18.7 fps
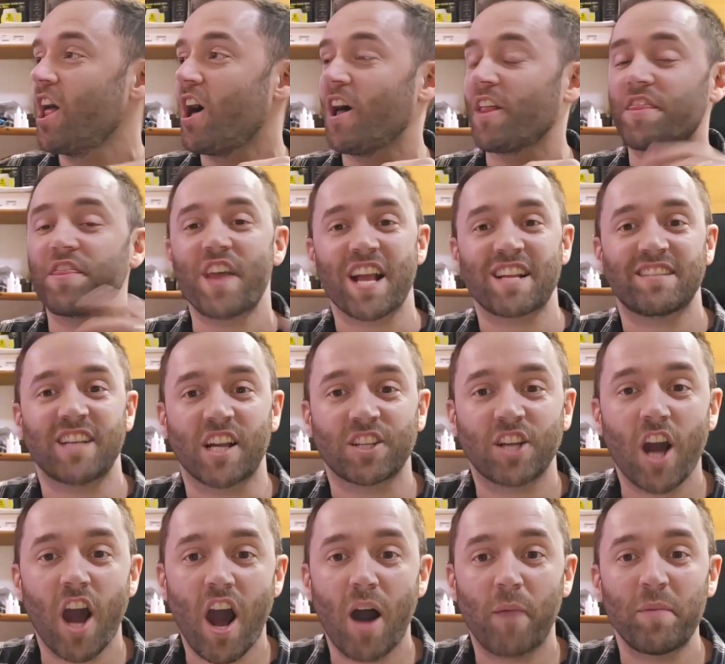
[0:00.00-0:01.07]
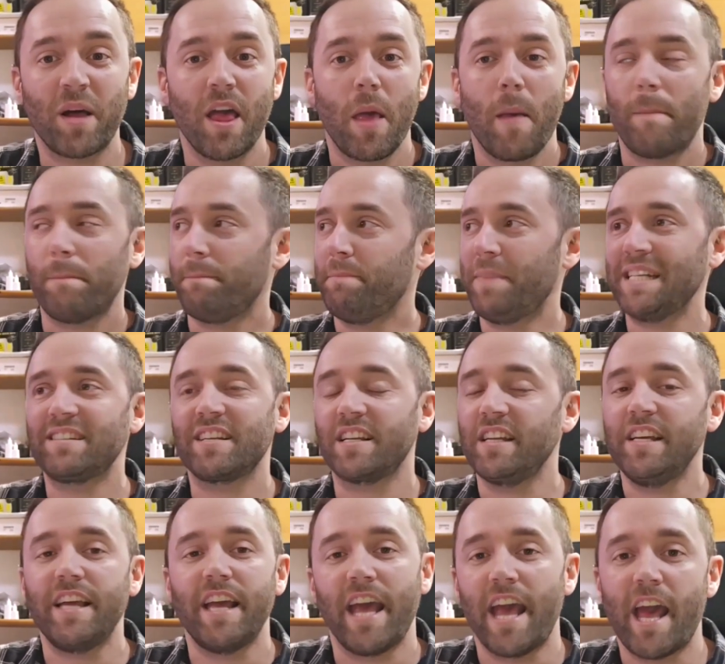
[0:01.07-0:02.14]
on things.com,
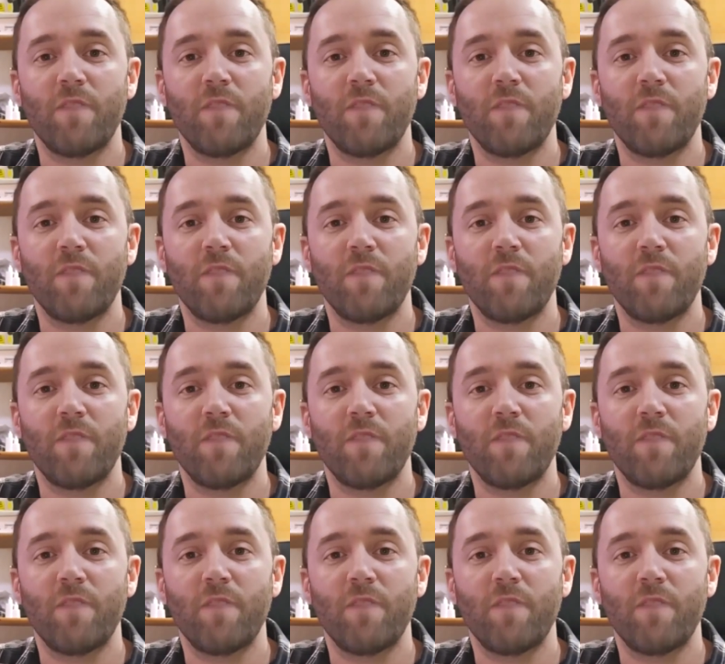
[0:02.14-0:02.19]
basically